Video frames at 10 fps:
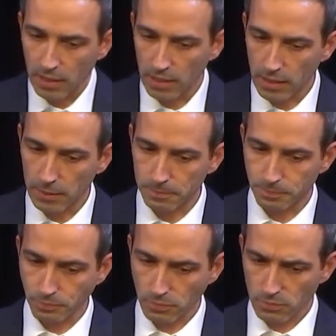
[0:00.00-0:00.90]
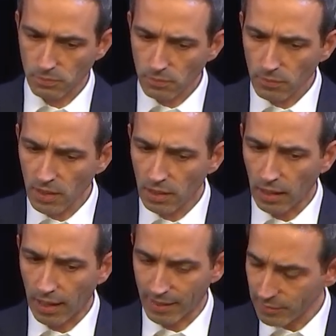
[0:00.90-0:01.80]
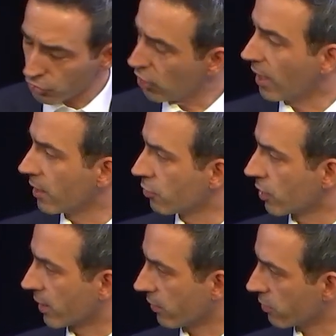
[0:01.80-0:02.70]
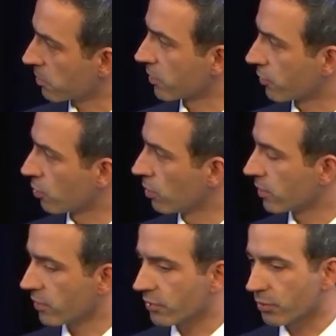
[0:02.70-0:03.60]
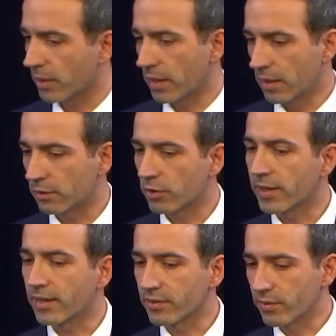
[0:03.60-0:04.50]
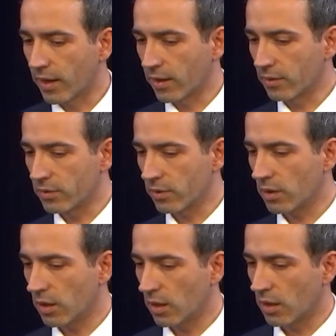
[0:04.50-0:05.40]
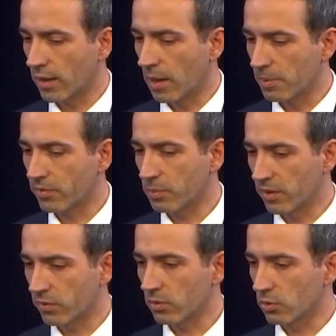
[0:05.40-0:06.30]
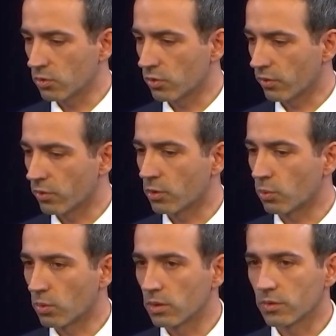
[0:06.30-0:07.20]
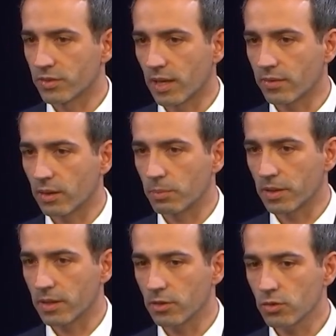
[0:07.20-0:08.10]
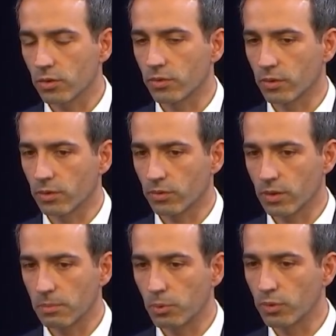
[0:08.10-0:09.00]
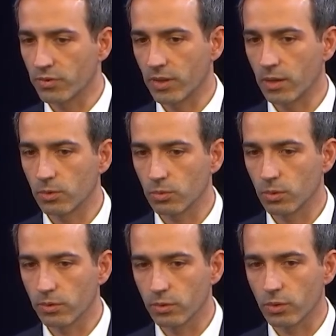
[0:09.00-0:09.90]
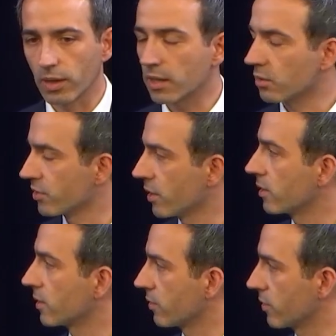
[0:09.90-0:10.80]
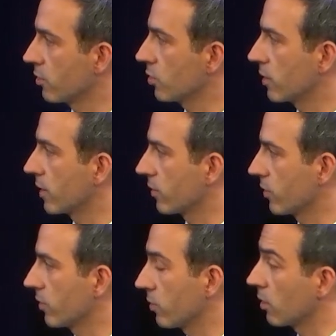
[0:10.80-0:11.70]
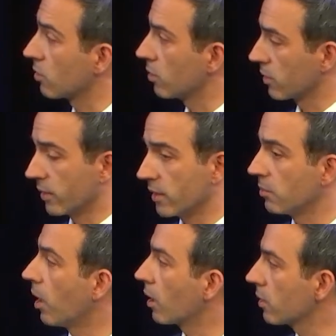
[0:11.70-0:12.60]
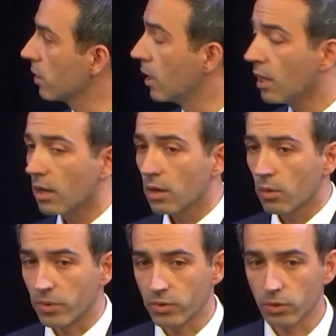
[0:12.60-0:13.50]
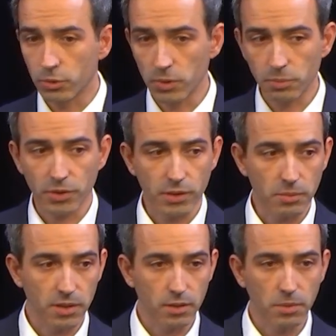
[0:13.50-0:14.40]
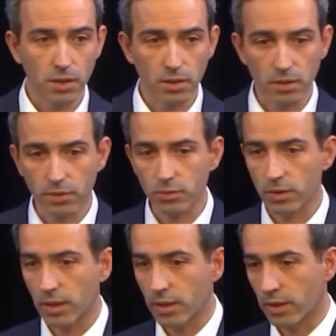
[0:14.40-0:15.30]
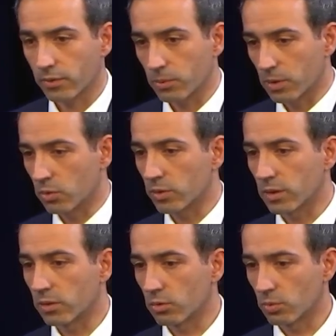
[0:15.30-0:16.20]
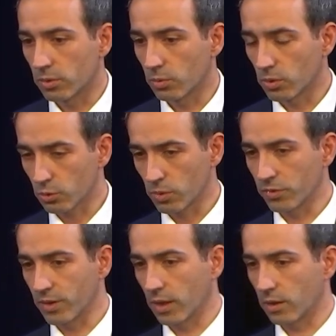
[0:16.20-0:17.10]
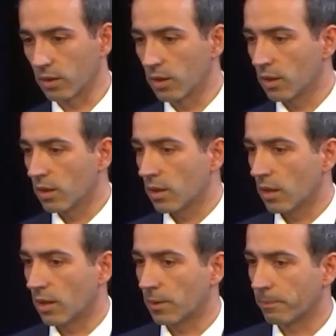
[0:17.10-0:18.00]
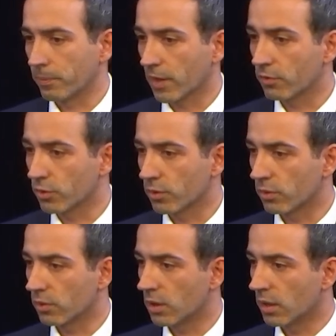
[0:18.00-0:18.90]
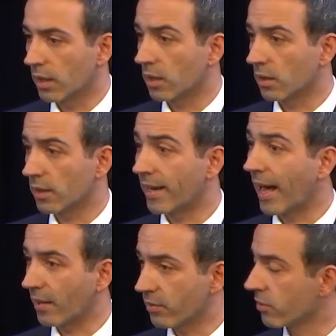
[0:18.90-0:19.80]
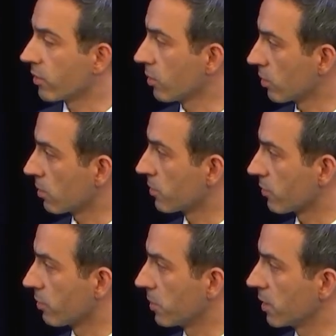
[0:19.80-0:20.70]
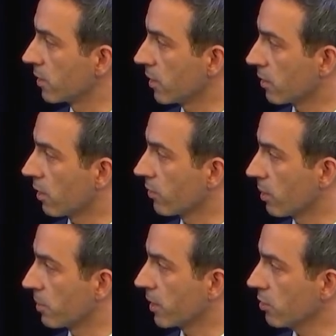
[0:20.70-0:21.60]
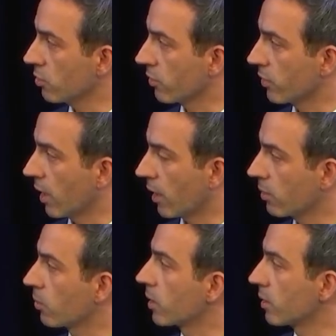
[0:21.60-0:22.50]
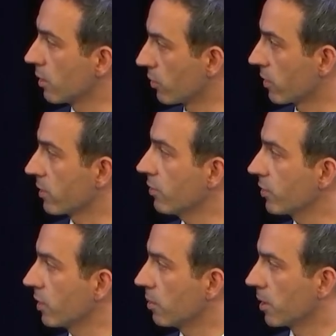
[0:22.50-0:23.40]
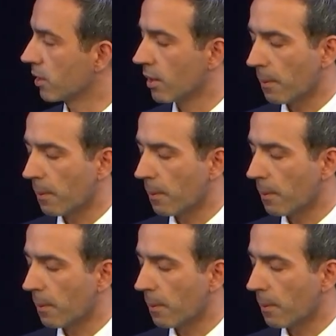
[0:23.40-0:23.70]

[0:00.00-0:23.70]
um, another challenge that customers have told us in trying to extend uh, an I PaaS-based solutions to the world of SaaS applications is it boils down to also to the lack of standardization that exists, not only data model. We saw it with Pratim and Tamar earlier today as we looked into the work we've done um, for uh, uh, enhancing security observability across the application stack with the O C S F schema.